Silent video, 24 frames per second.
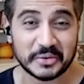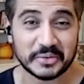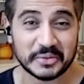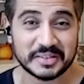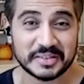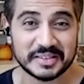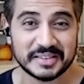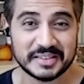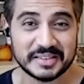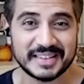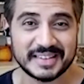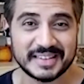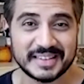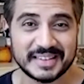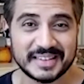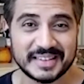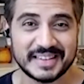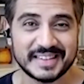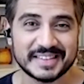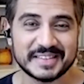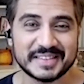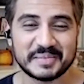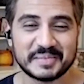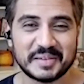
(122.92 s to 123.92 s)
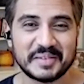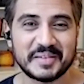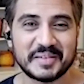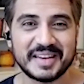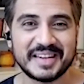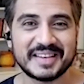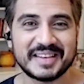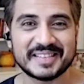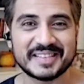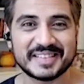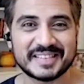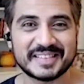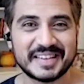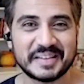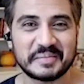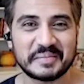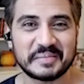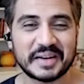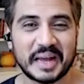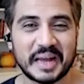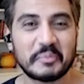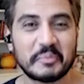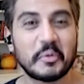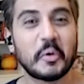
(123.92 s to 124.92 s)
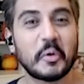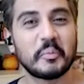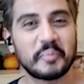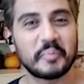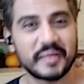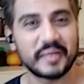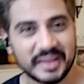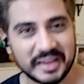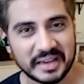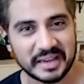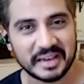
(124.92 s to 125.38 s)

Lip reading: say the least. It's been very interesting, but I'm hoping.